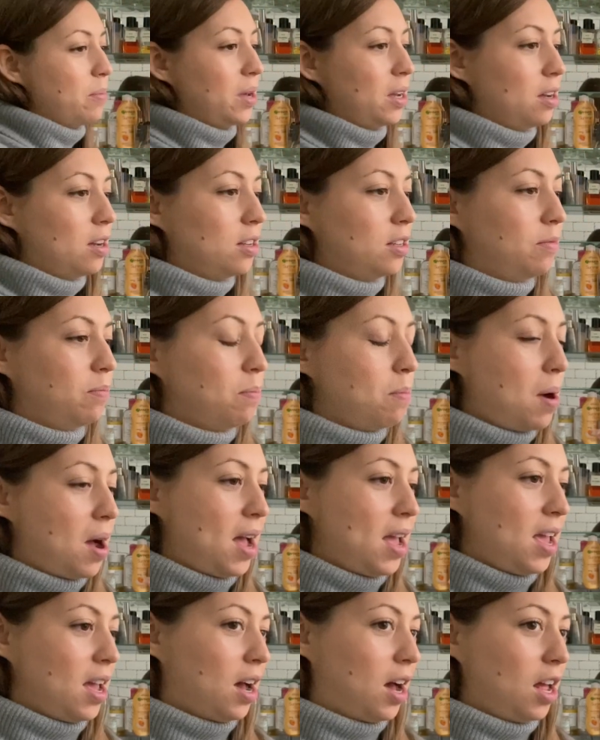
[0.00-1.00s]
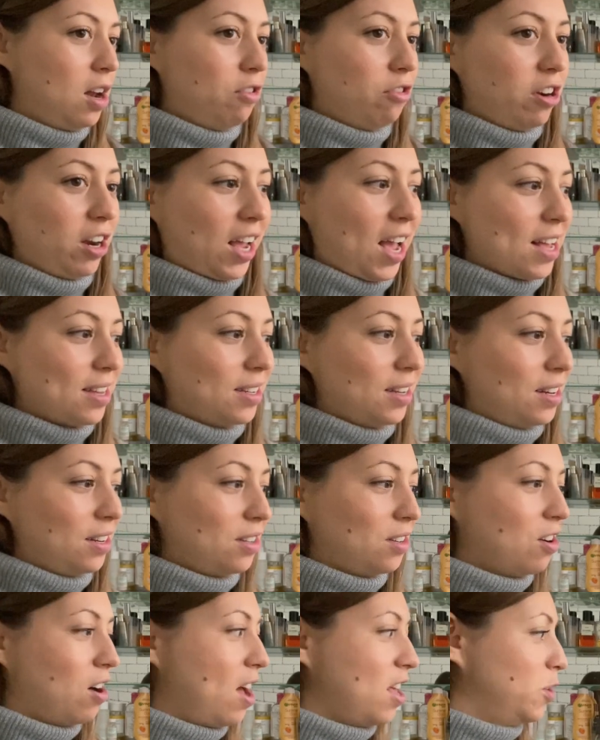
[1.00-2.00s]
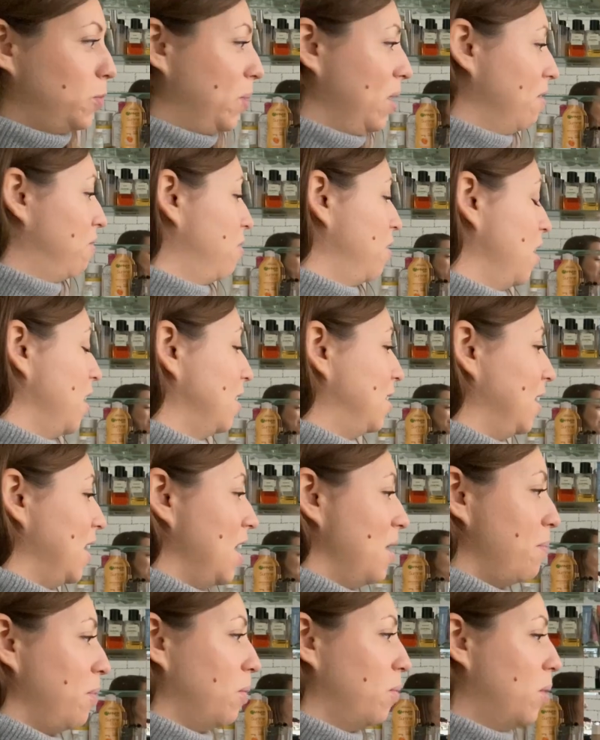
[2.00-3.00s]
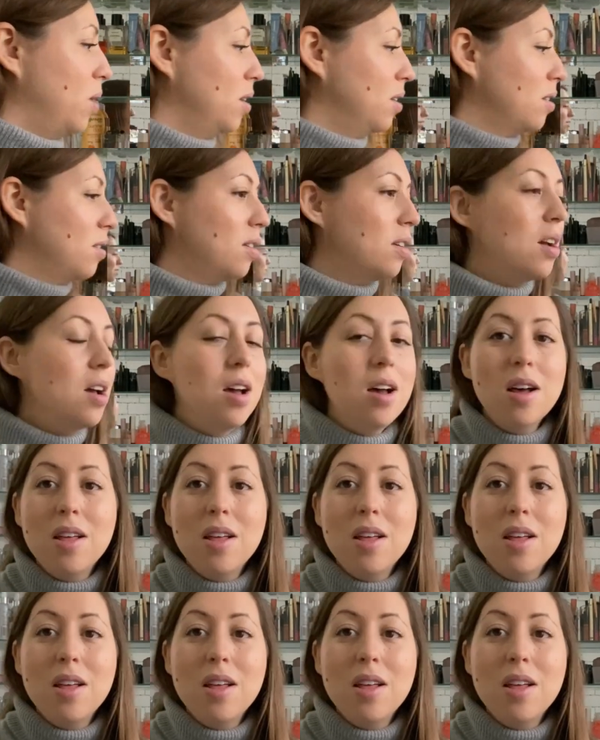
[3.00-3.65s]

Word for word: been because my hyaluronic acid has got SPF 30 in it, but once